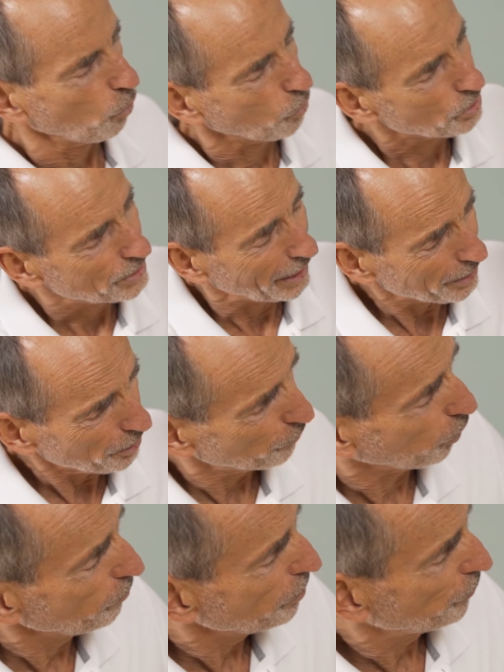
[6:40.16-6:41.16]

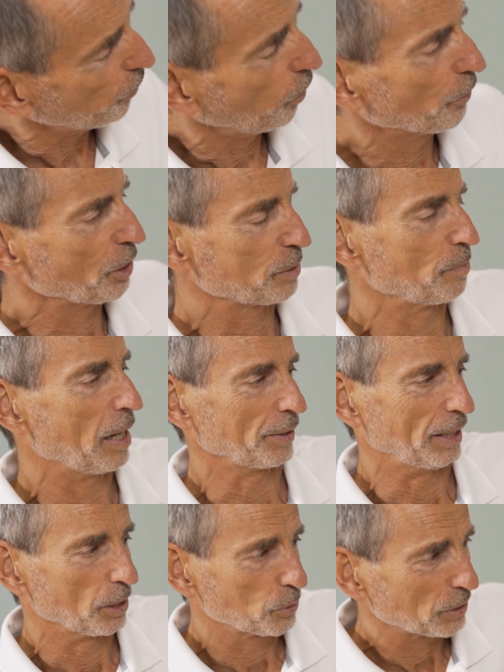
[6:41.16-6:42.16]
And now let's do the
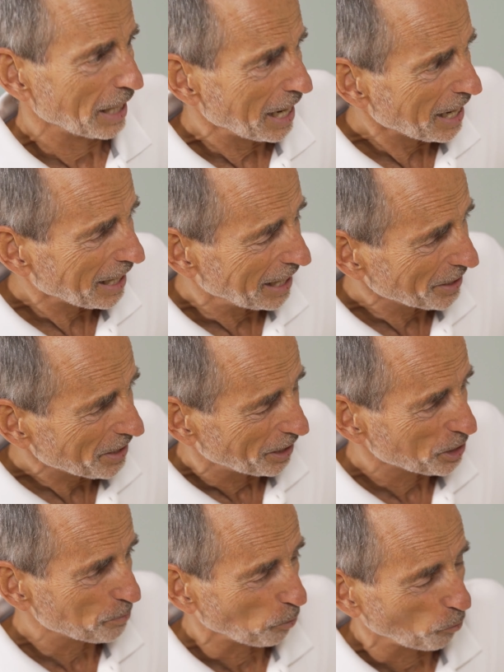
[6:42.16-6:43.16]
following.
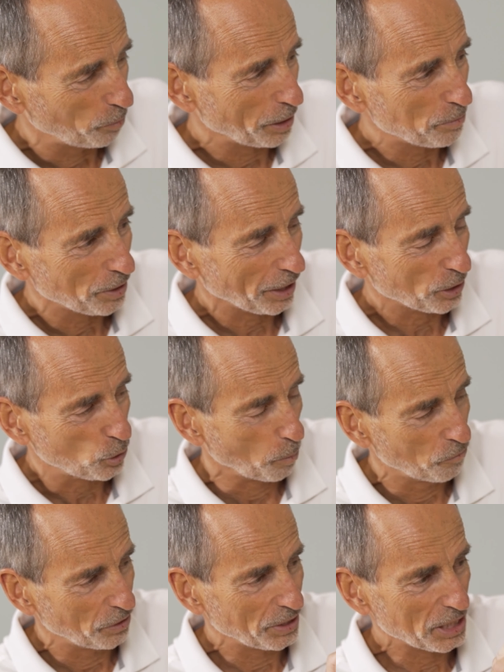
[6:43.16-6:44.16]
Going right to
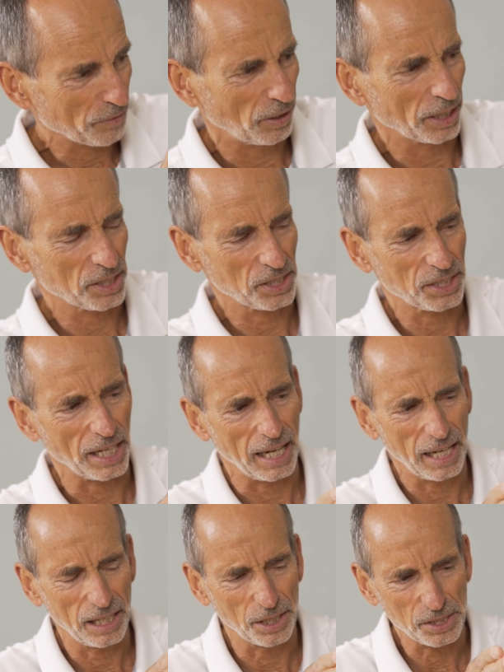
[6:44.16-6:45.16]
where the problem
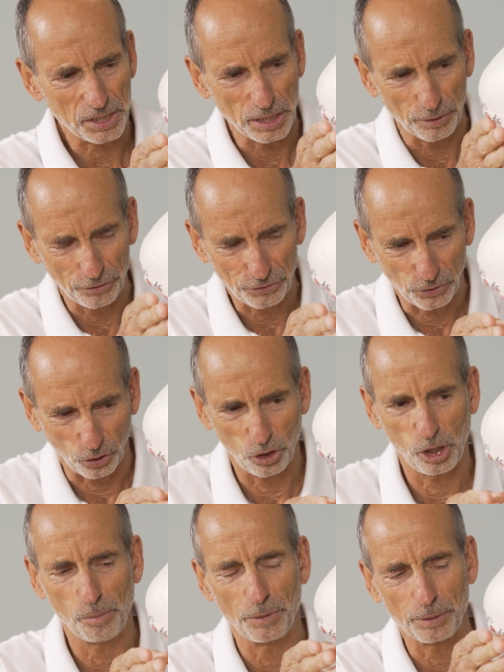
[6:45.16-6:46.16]
sits is not
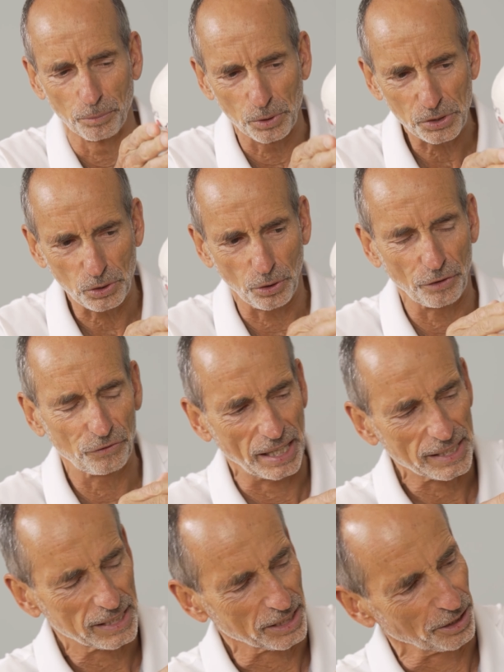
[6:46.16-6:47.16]
possible on account of
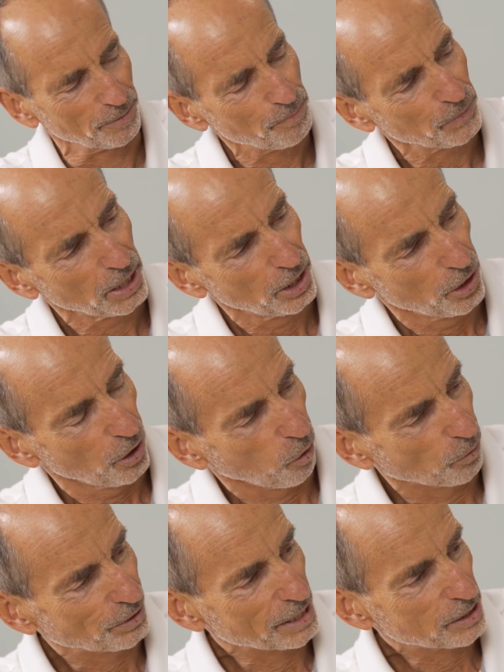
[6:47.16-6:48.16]
muscles and fascia
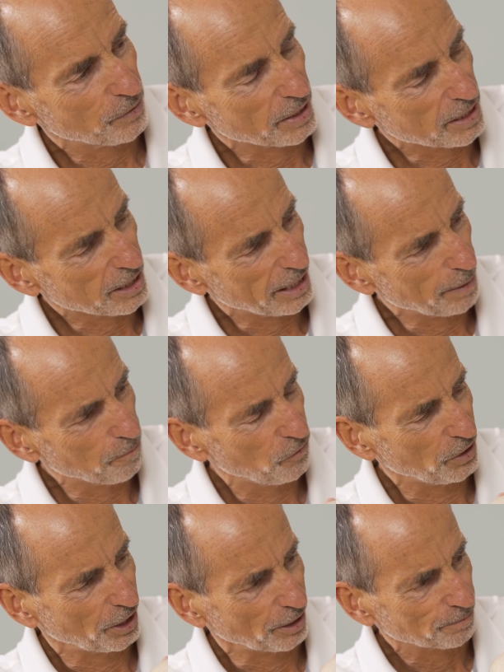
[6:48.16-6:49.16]
covering the spot.
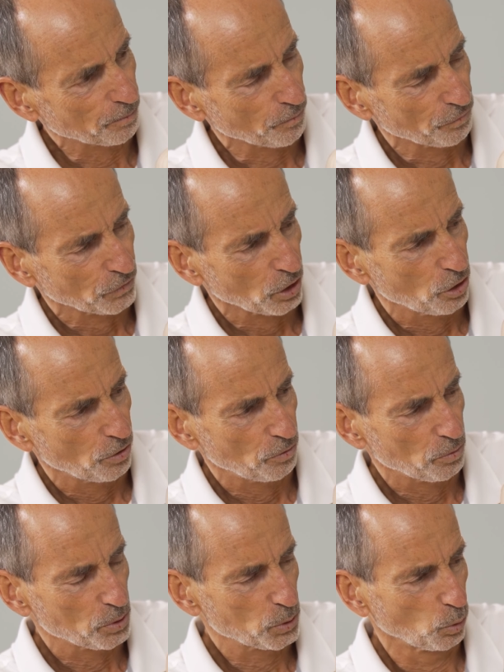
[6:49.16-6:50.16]
And so
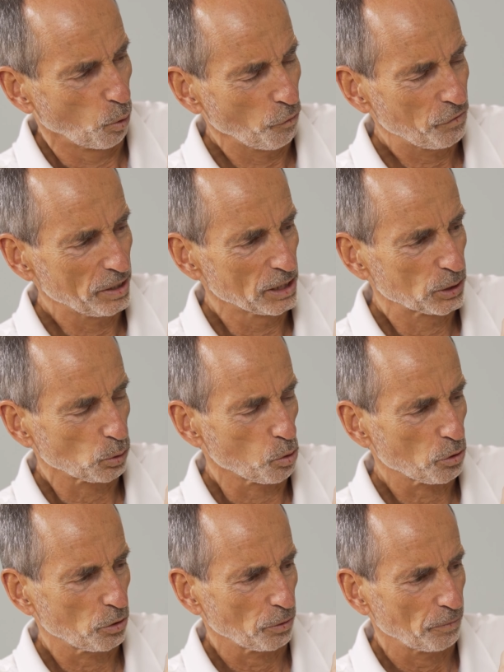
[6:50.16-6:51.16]
we
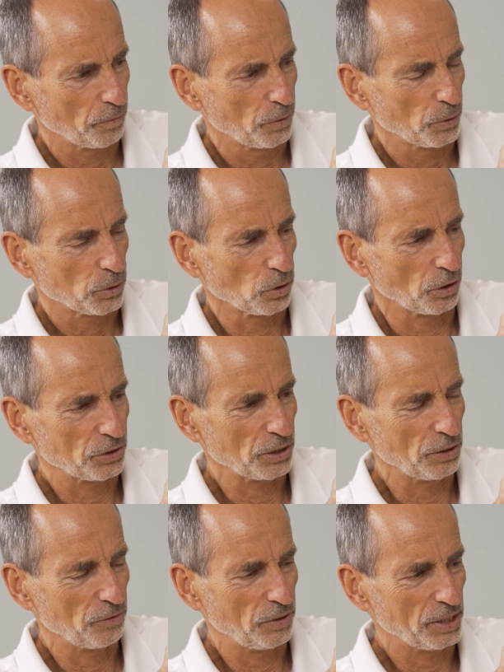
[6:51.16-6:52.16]
apply as much
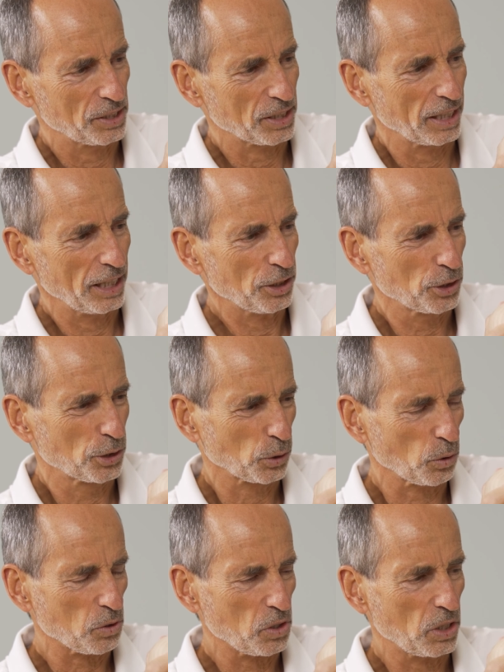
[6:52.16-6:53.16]
pressure as
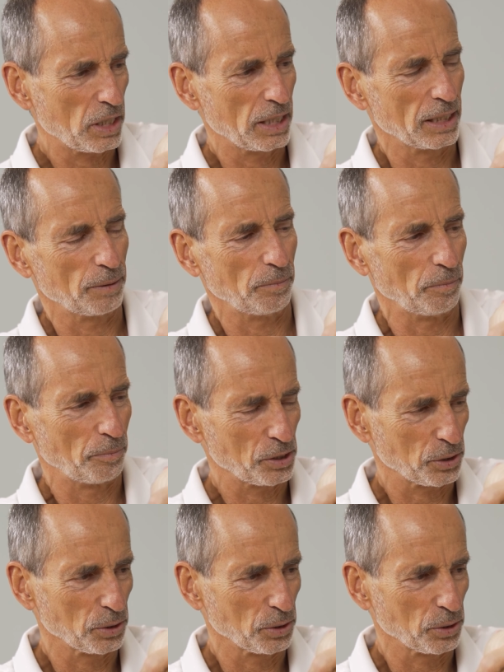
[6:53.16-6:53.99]
possible on this area,